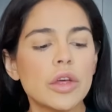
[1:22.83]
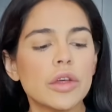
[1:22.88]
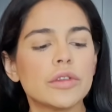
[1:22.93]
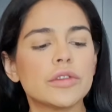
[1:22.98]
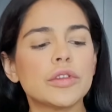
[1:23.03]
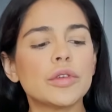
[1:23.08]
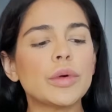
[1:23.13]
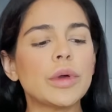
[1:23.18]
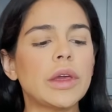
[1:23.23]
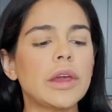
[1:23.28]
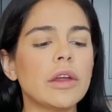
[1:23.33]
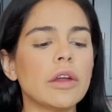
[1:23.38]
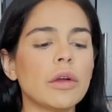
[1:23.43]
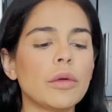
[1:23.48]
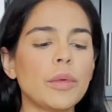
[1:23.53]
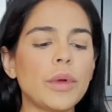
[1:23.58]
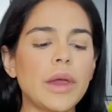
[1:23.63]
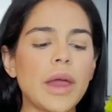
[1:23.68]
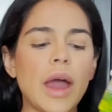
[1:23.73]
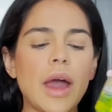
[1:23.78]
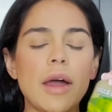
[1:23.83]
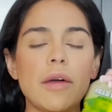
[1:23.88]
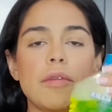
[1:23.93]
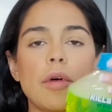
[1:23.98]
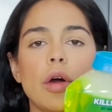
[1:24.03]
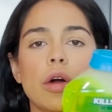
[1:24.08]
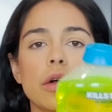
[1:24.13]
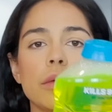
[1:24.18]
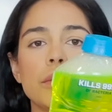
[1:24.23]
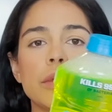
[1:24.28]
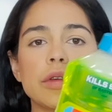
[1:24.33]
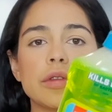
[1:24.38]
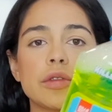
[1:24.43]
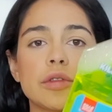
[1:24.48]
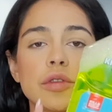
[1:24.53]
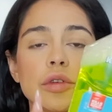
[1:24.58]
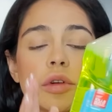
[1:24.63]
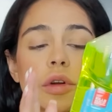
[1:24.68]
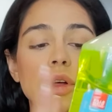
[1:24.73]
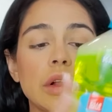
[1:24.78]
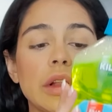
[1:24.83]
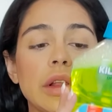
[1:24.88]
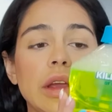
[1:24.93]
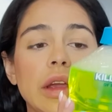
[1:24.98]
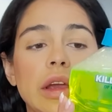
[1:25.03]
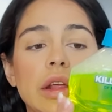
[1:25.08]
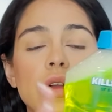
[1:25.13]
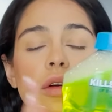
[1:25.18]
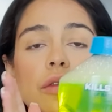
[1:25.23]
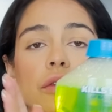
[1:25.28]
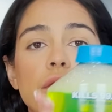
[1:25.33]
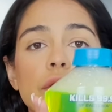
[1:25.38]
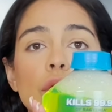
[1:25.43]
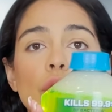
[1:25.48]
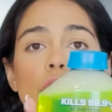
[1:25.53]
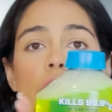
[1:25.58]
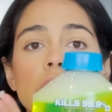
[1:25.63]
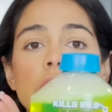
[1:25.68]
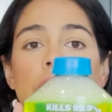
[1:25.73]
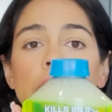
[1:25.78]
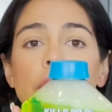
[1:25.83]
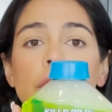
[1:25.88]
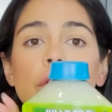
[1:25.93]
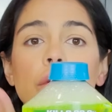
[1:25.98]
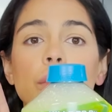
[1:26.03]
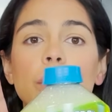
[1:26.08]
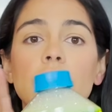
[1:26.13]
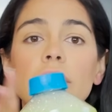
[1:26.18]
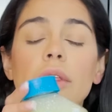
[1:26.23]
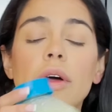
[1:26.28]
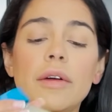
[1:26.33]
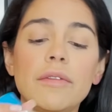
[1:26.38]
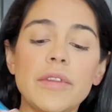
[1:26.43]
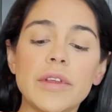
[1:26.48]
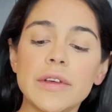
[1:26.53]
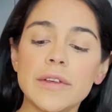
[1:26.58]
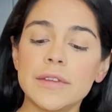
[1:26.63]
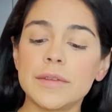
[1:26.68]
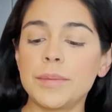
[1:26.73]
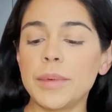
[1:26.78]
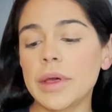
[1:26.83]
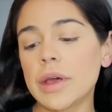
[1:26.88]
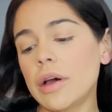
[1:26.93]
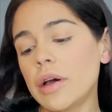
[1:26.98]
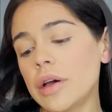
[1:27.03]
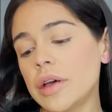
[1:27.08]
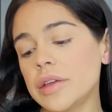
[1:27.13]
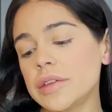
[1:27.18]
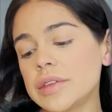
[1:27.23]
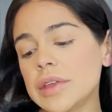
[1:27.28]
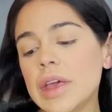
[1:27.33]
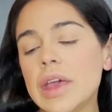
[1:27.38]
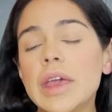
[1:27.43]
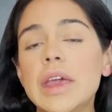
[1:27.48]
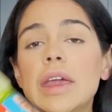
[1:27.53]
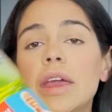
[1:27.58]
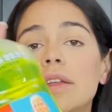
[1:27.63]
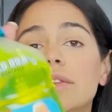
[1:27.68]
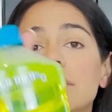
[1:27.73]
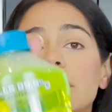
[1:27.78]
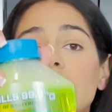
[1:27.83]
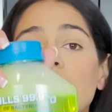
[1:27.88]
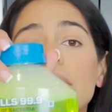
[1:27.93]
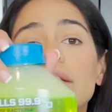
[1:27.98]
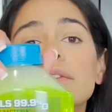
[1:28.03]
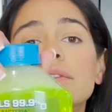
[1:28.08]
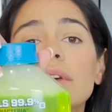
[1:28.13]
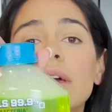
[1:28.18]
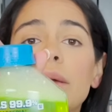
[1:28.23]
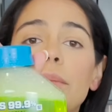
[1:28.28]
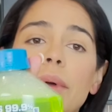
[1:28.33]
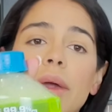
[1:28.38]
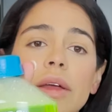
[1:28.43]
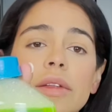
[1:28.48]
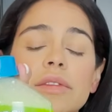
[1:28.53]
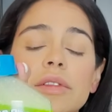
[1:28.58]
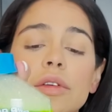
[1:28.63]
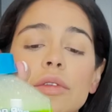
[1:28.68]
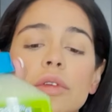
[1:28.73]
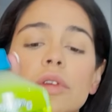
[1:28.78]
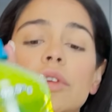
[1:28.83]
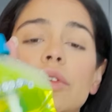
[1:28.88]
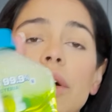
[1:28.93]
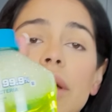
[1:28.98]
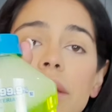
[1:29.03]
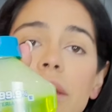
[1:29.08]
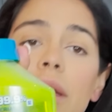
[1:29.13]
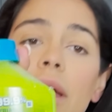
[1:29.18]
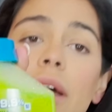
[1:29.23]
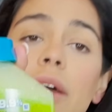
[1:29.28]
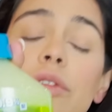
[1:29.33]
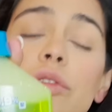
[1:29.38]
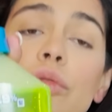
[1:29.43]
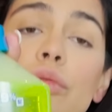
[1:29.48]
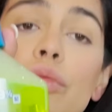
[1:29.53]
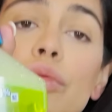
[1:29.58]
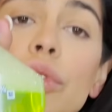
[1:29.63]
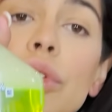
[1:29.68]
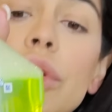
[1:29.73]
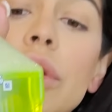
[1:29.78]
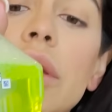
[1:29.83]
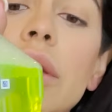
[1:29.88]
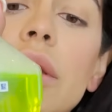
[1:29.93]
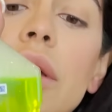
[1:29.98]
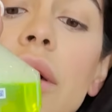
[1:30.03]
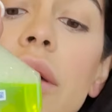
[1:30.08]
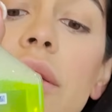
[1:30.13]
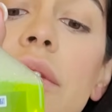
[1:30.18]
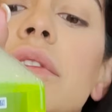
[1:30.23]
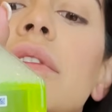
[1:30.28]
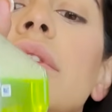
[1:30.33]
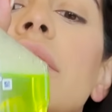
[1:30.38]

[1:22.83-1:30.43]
So here we have our Mr. Clean floor cleaner. We love this because it's an antibacterial and it has a really nice